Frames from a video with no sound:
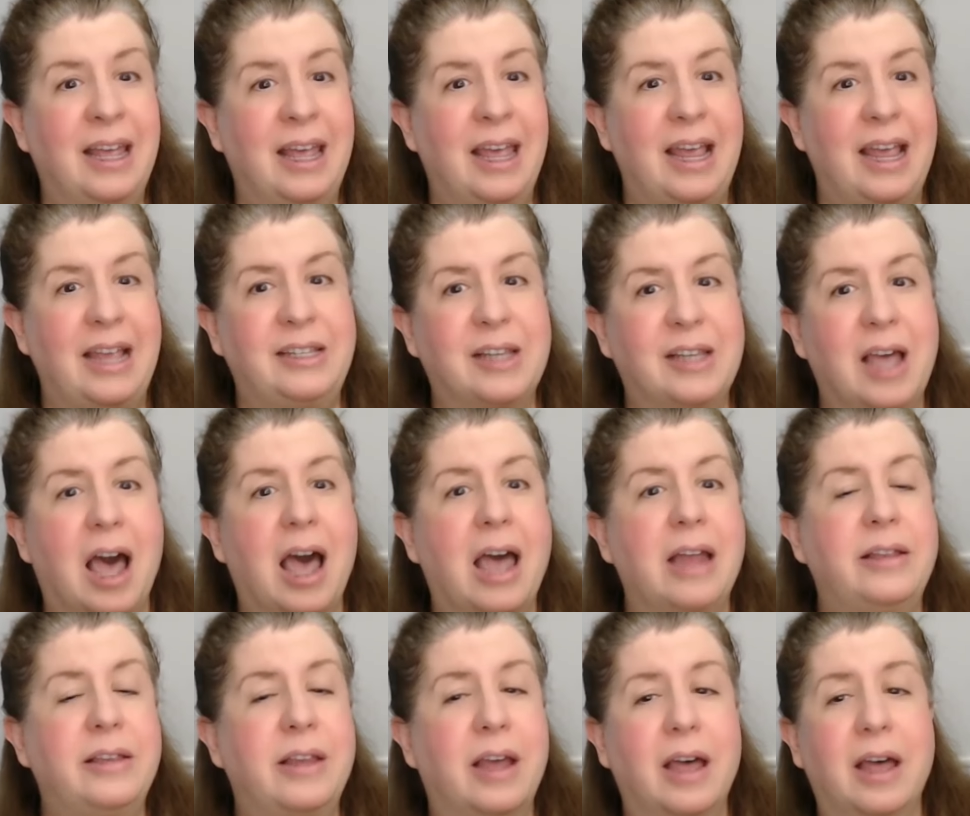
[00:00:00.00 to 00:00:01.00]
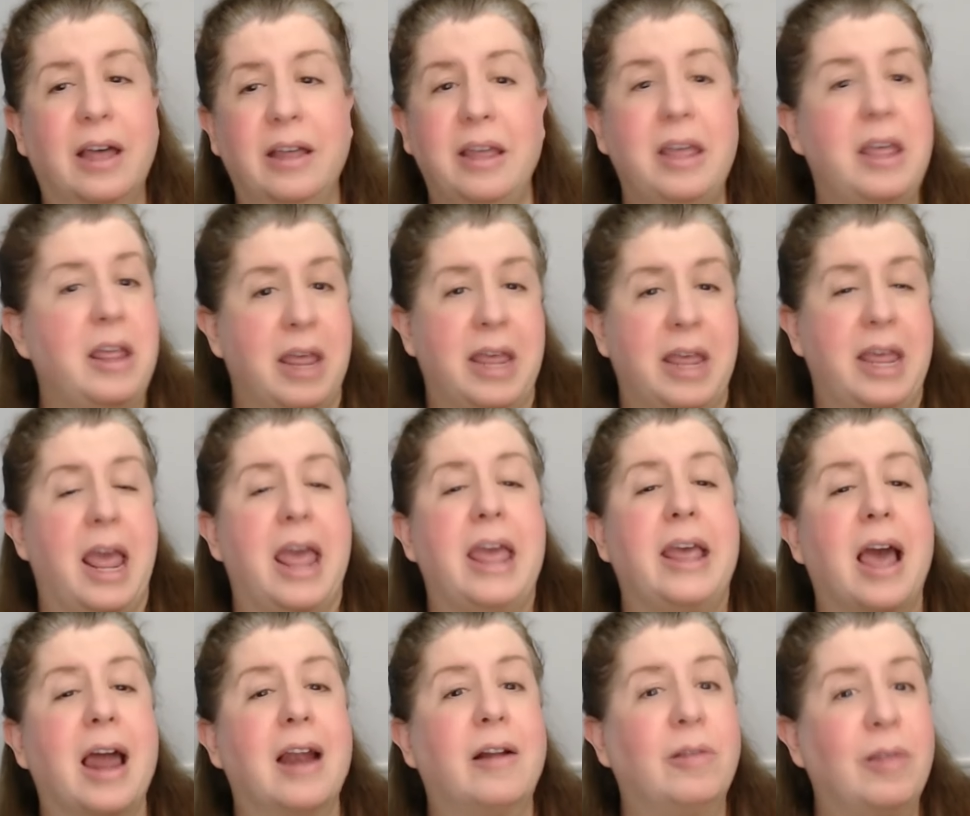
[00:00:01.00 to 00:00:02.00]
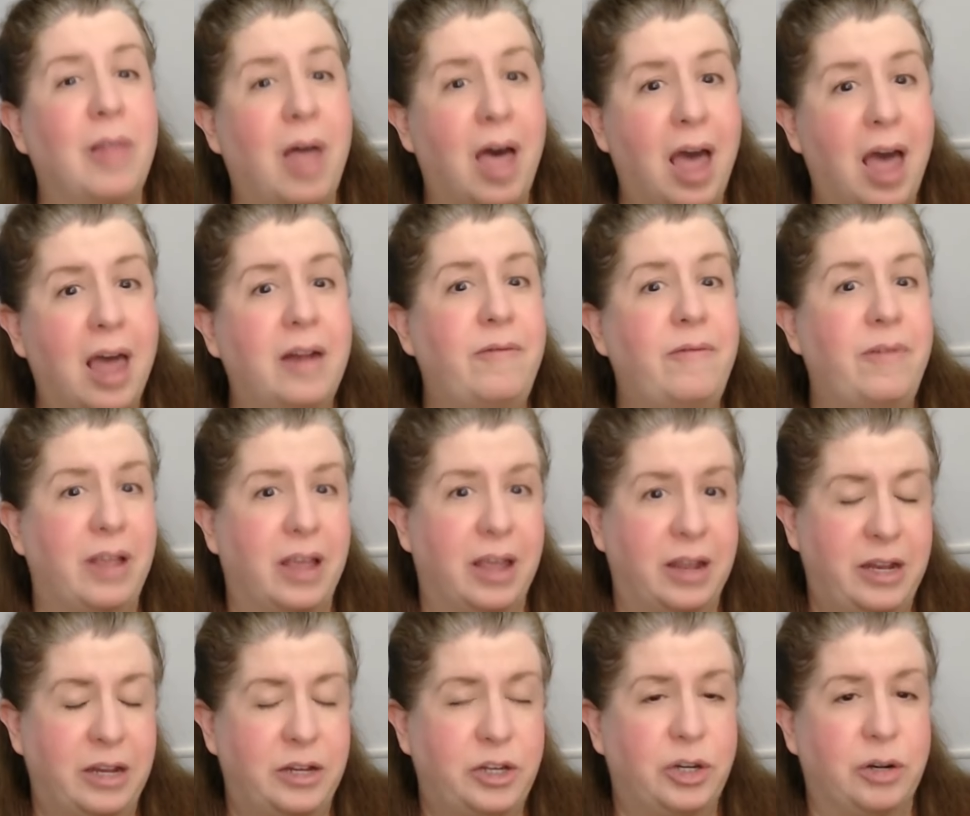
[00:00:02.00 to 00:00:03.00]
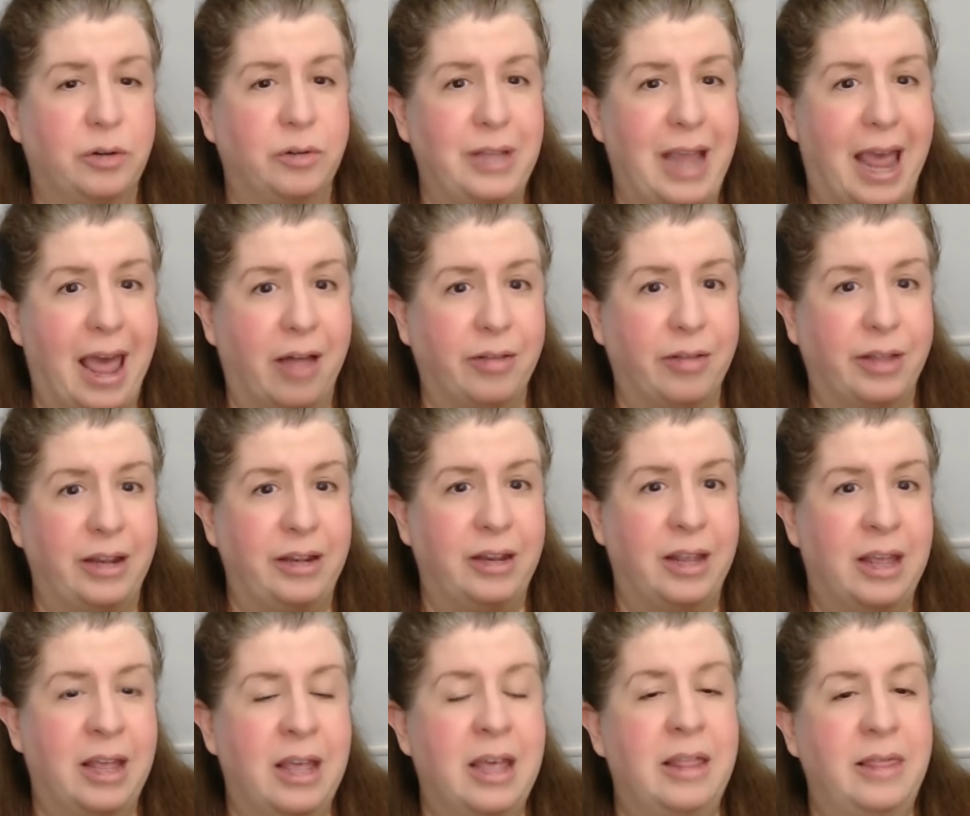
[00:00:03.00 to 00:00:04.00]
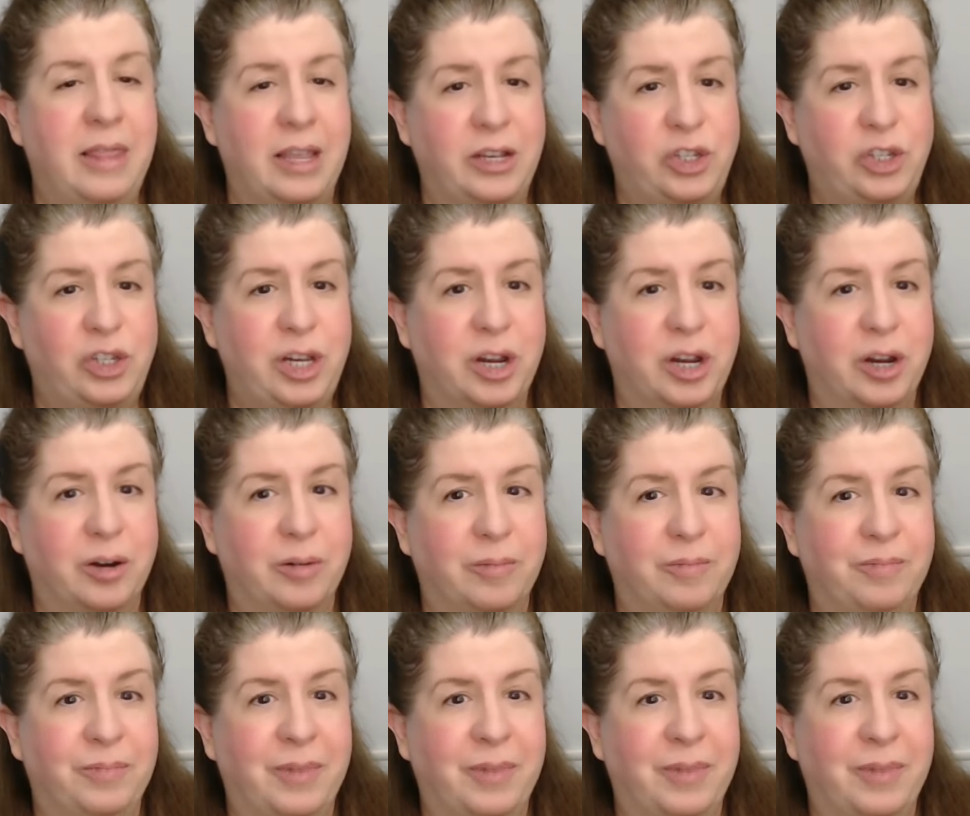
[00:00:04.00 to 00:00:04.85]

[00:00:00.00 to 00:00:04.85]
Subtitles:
He's got he got a lot of additional talent this year.